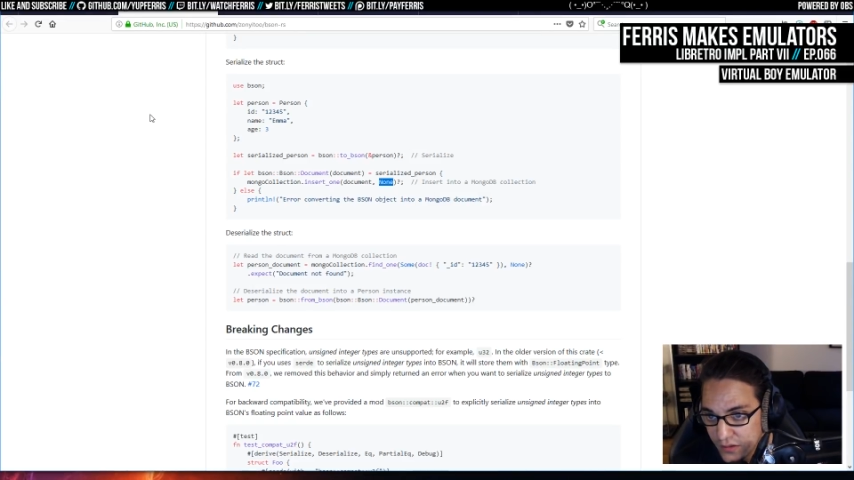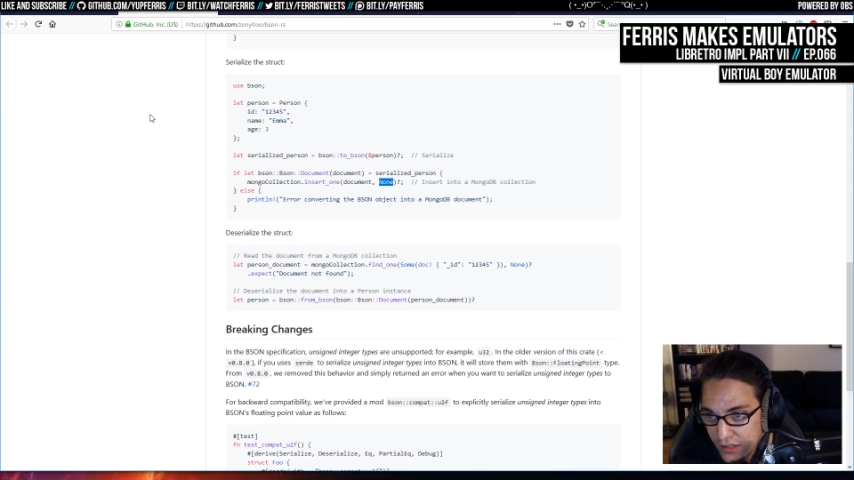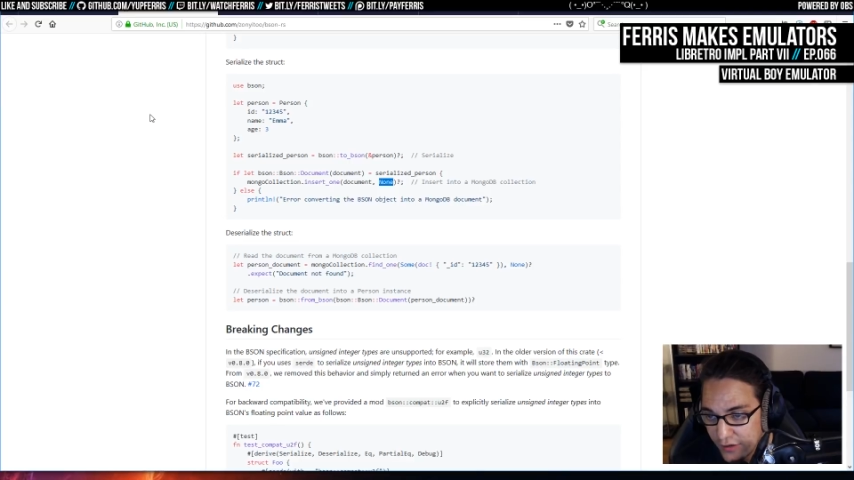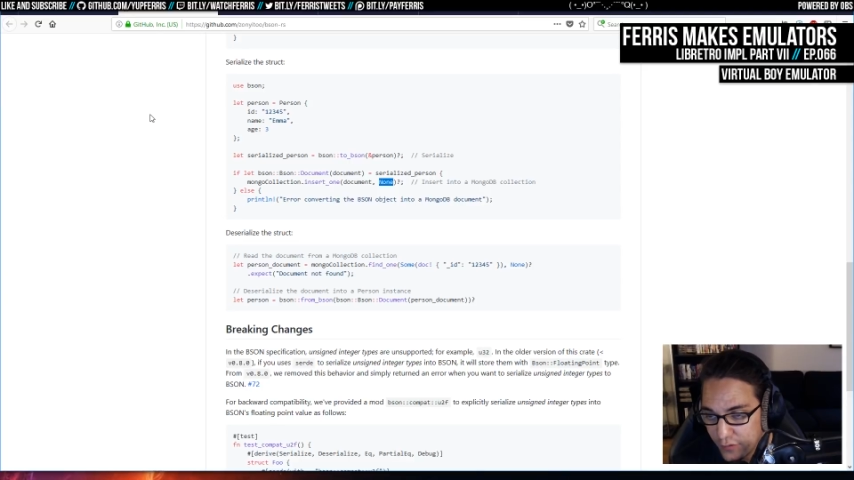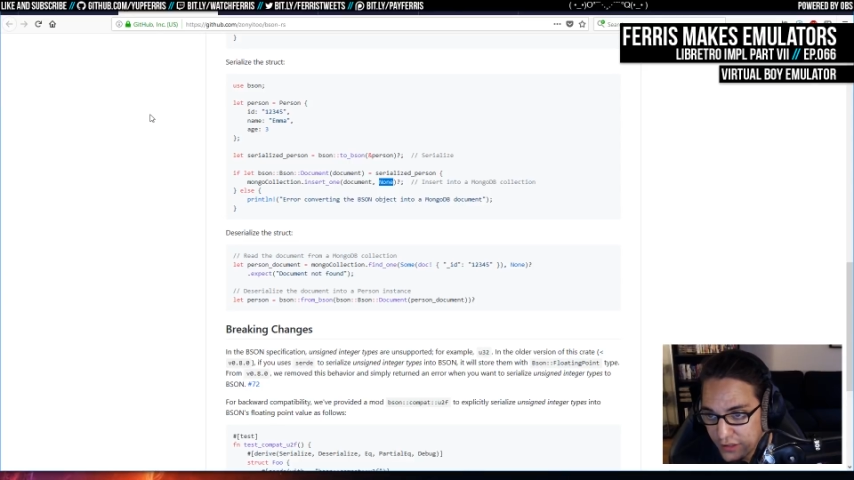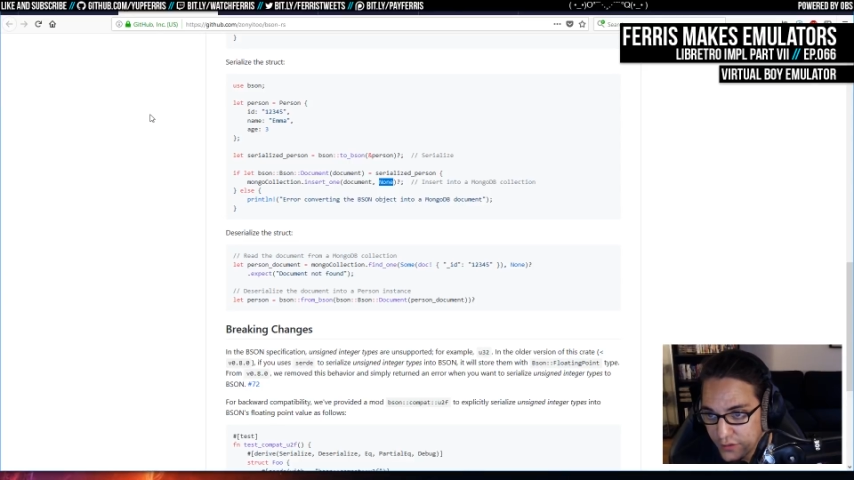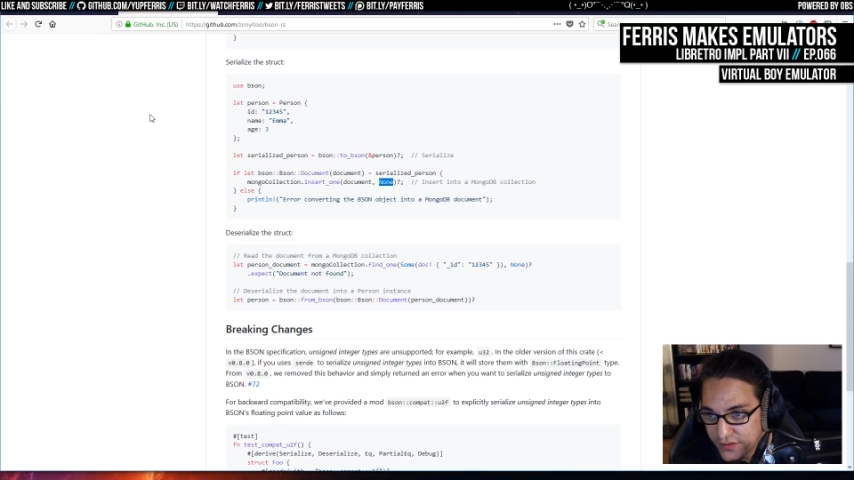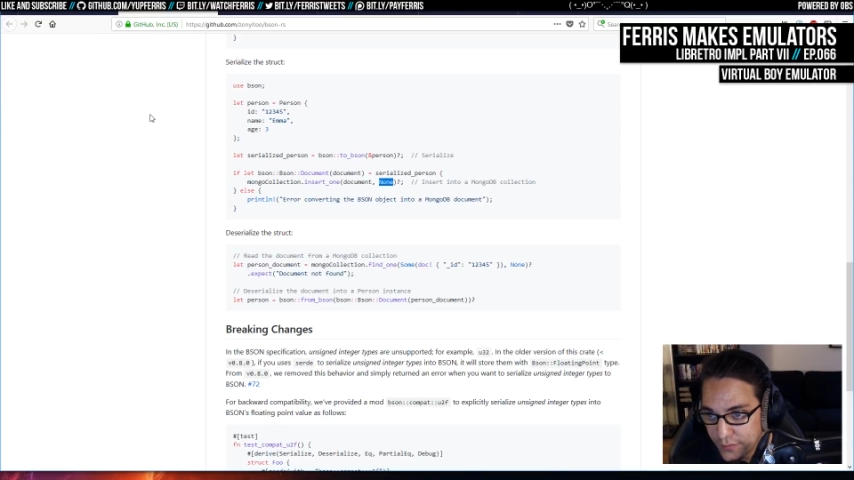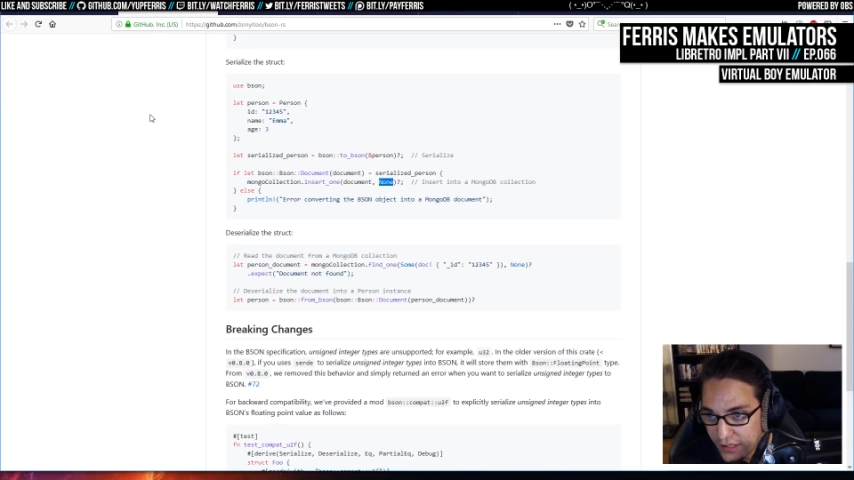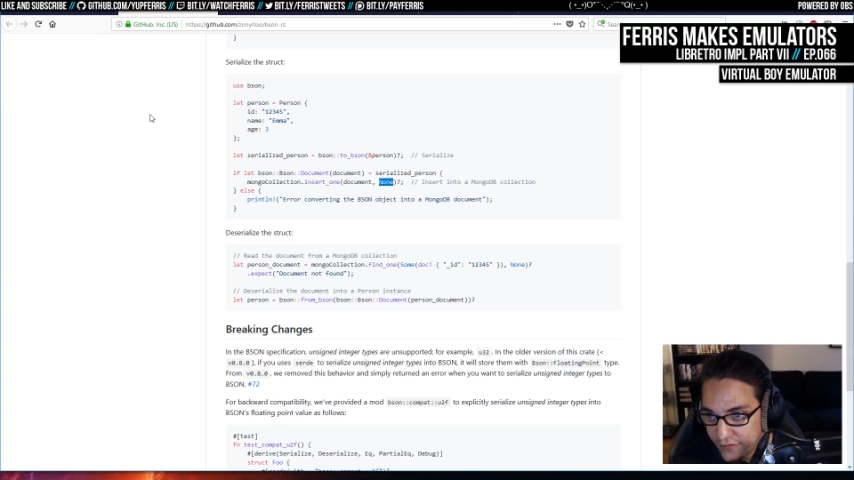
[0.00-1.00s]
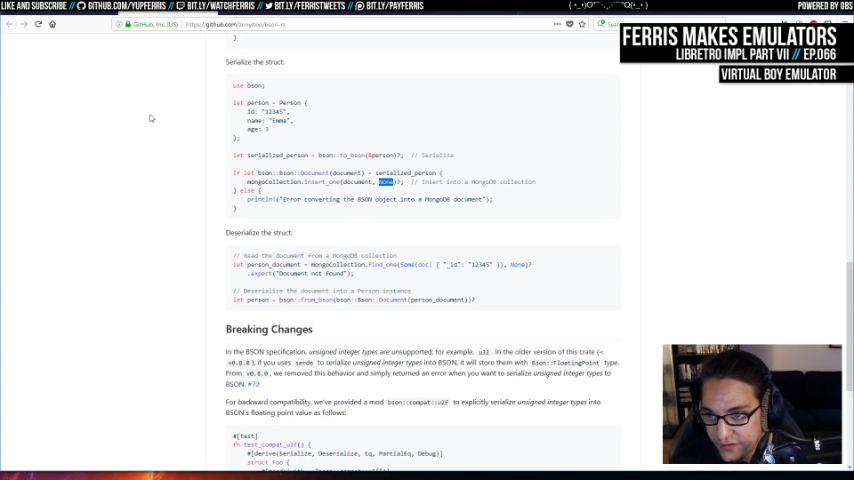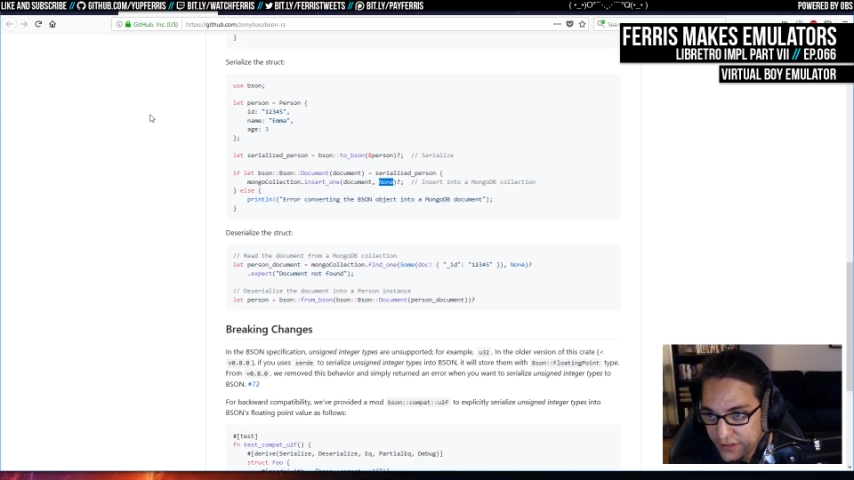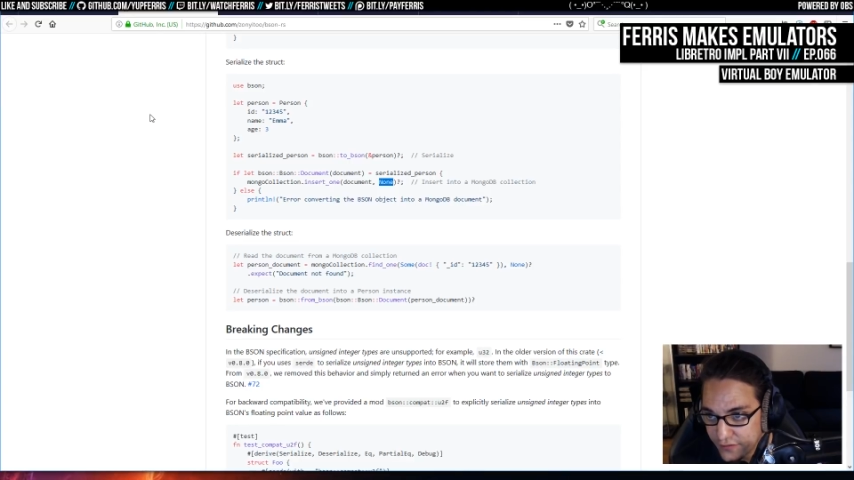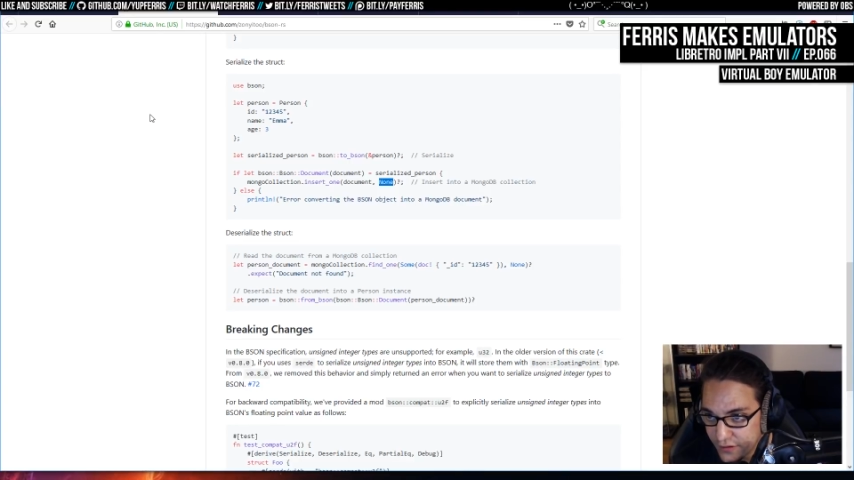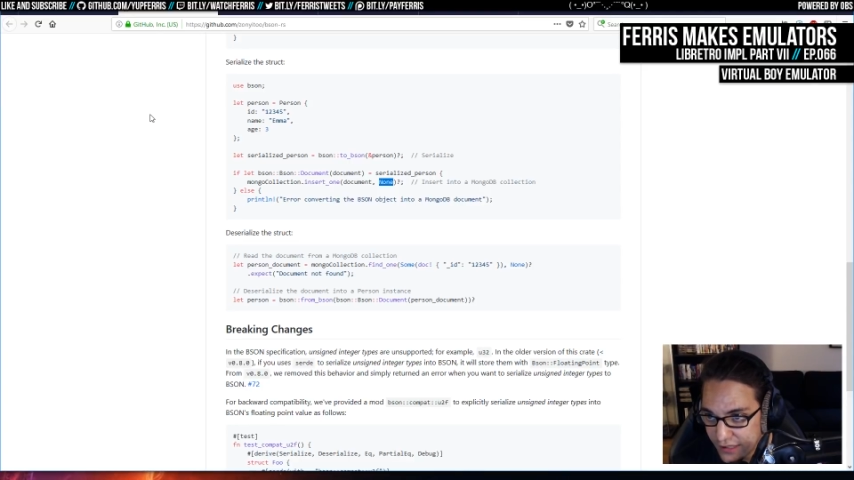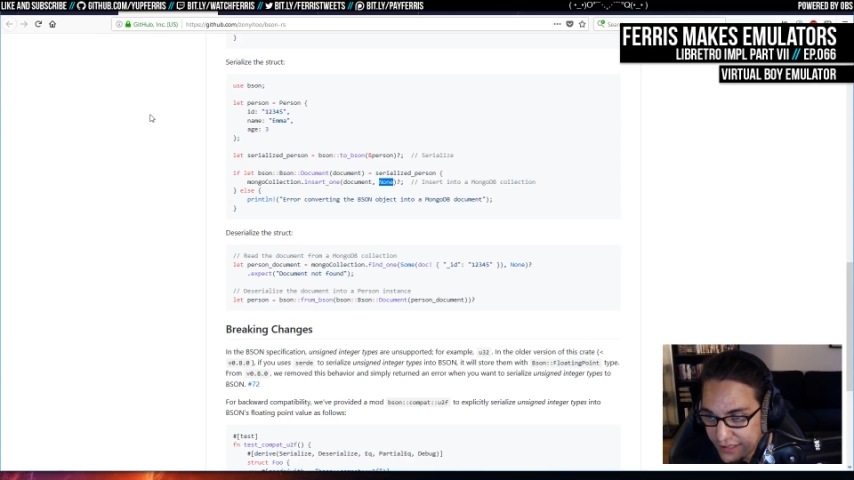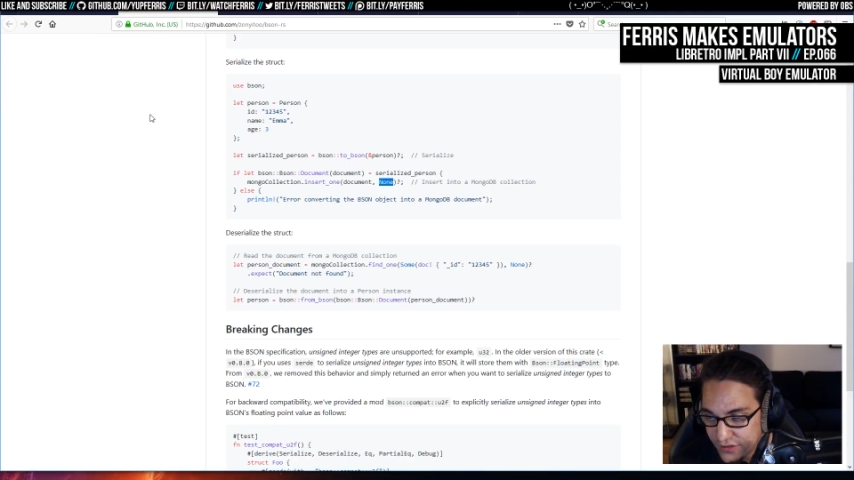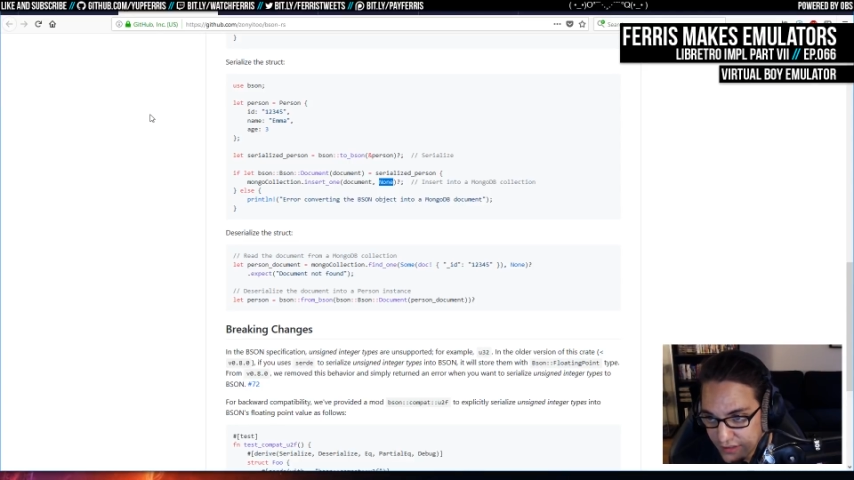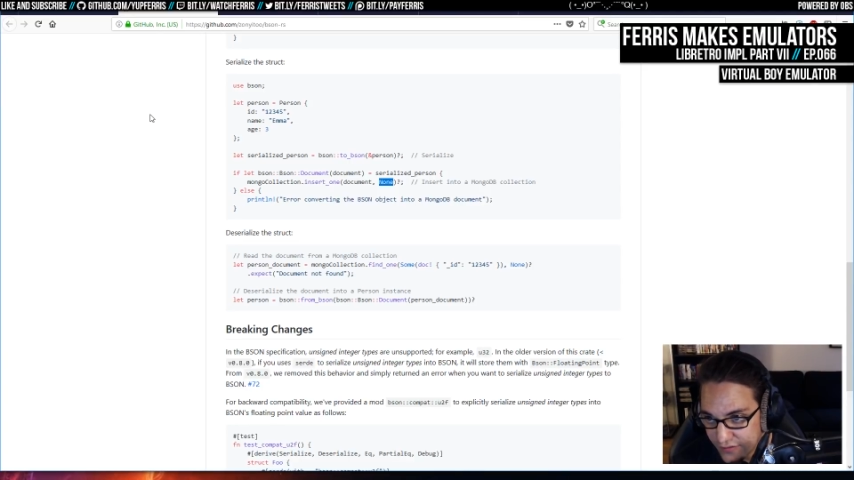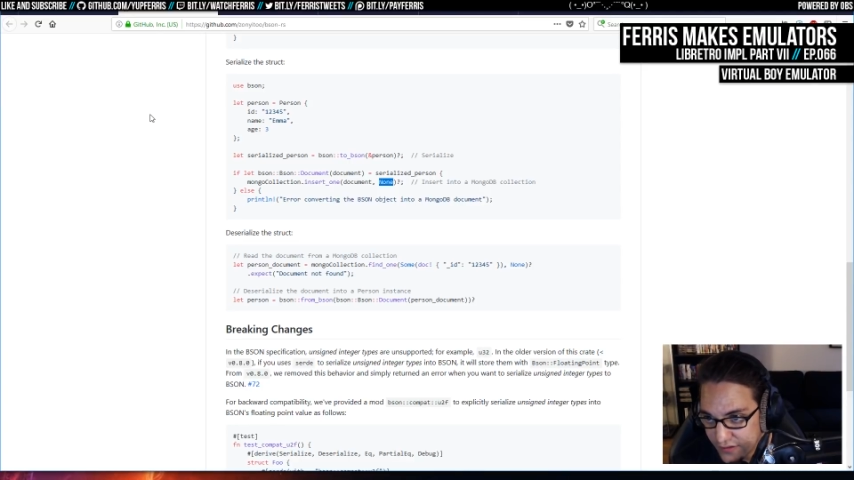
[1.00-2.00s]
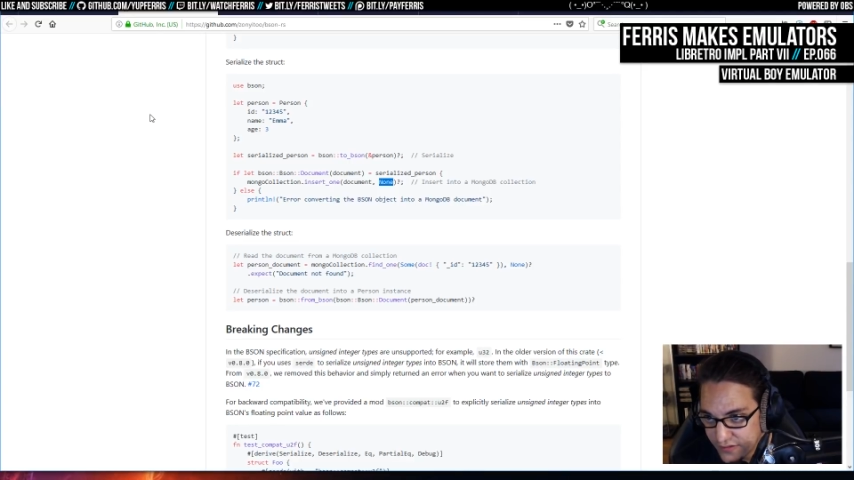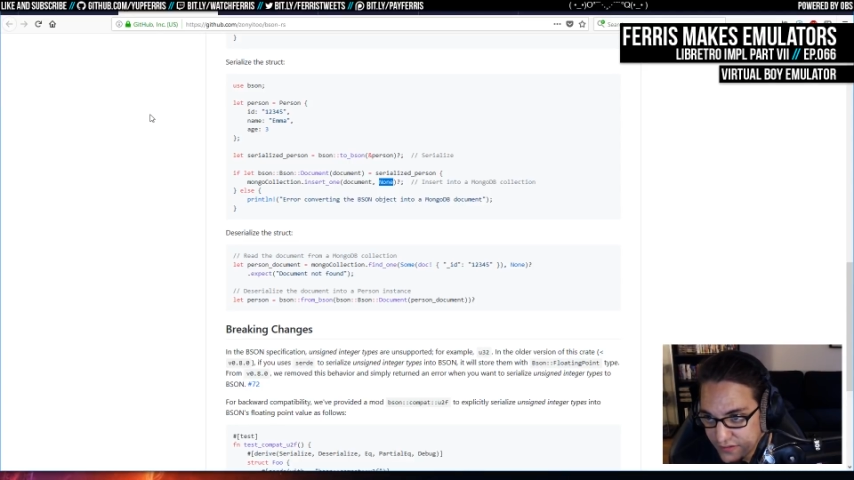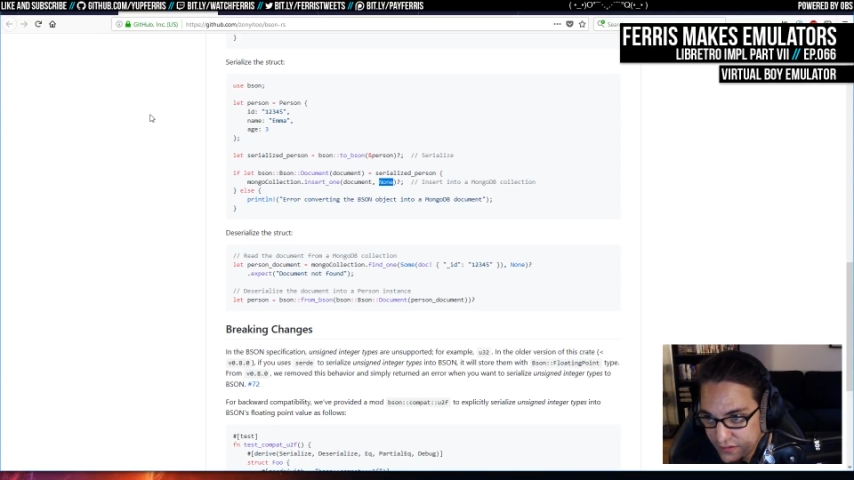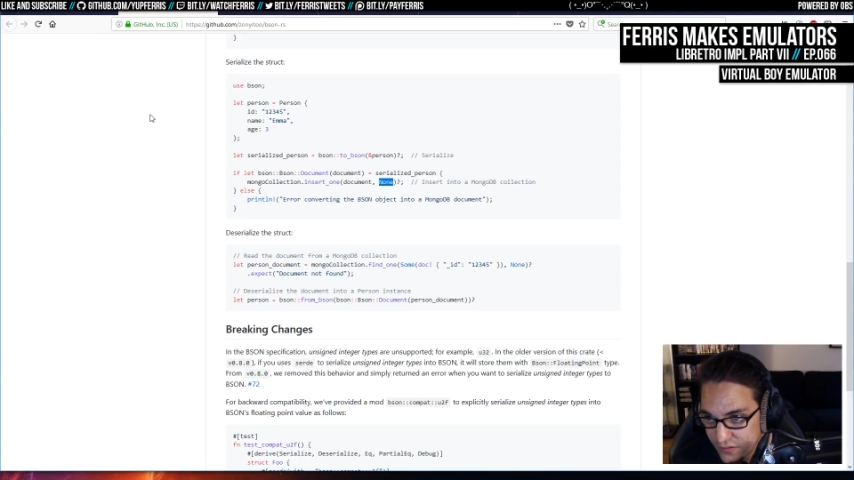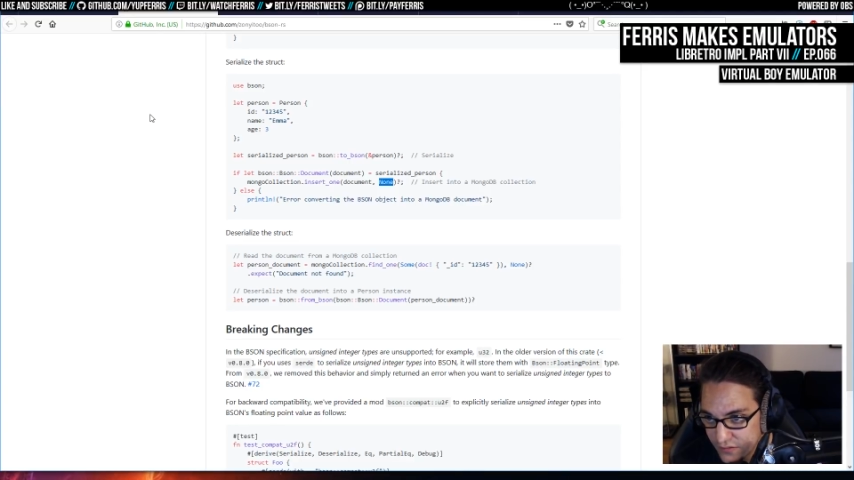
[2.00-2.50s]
if we can use something off the shelf that'll actually give this